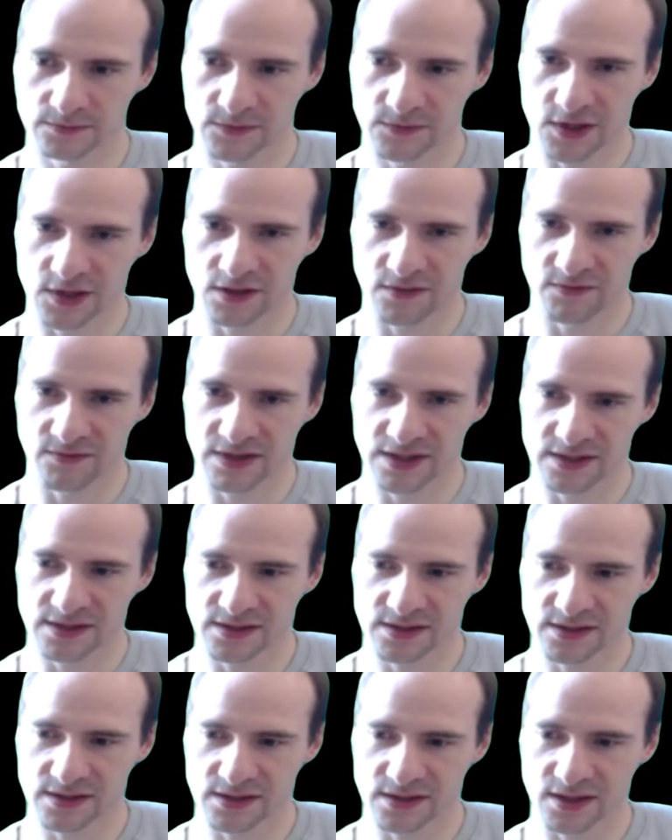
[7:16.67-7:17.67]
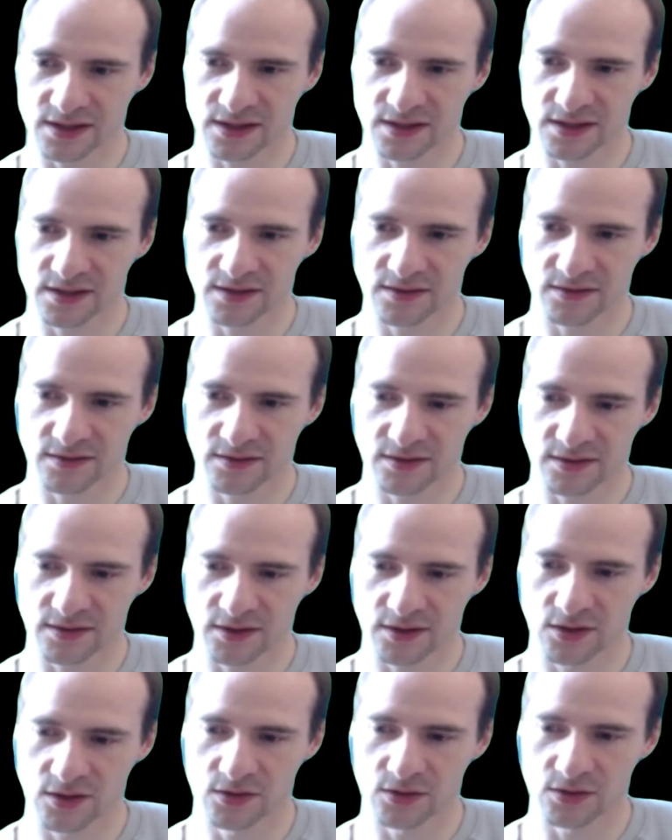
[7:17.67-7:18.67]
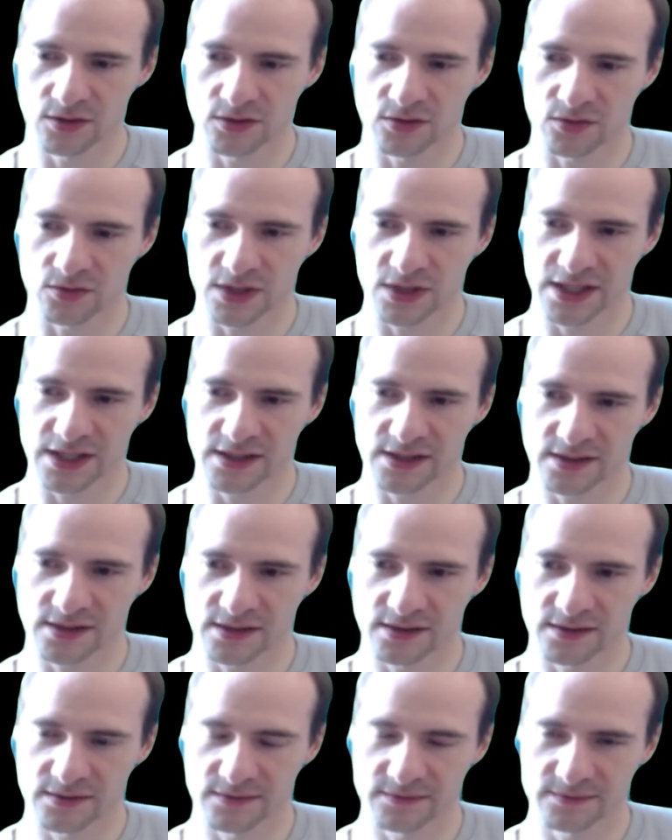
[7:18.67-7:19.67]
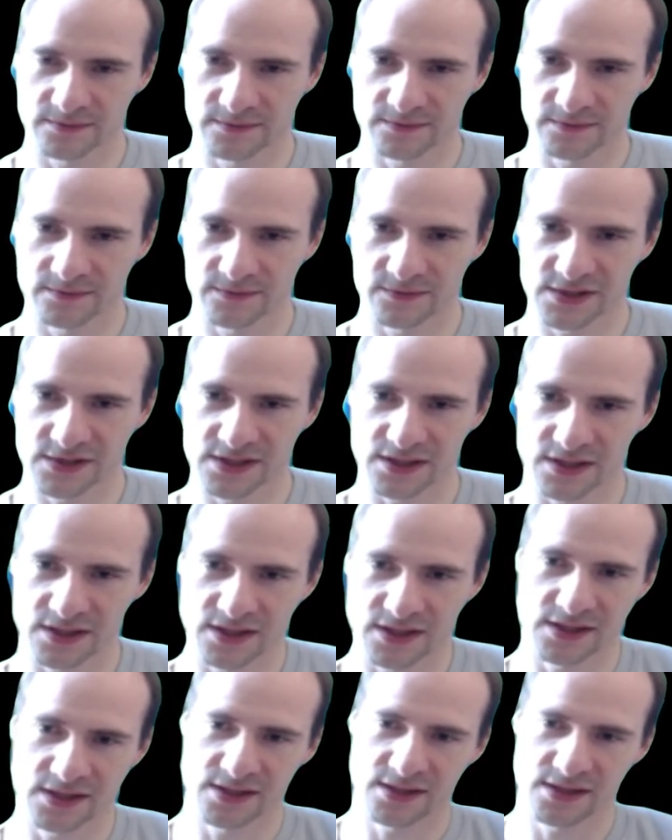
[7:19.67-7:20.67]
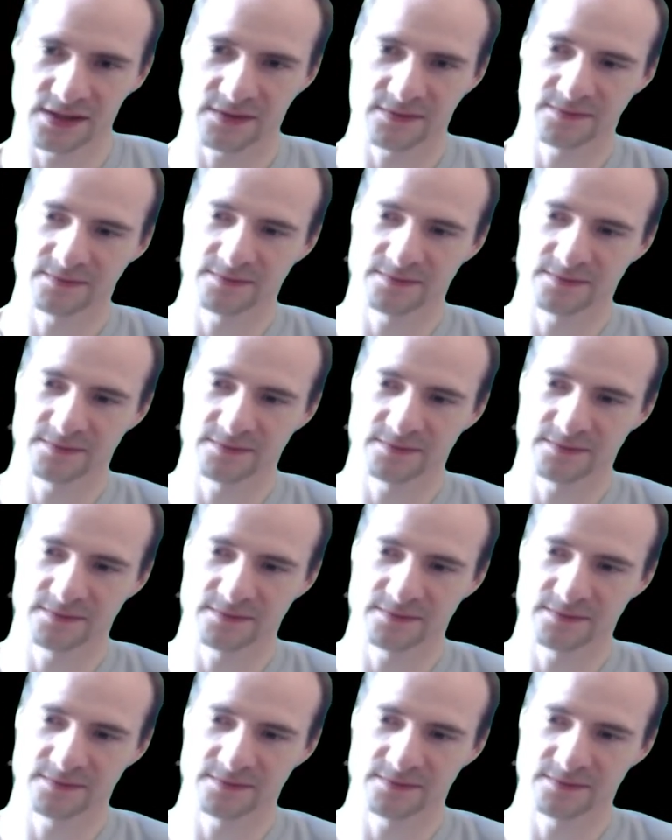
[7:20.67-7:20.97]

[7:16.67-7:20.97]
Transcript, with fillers: Yeah, that's a good raise size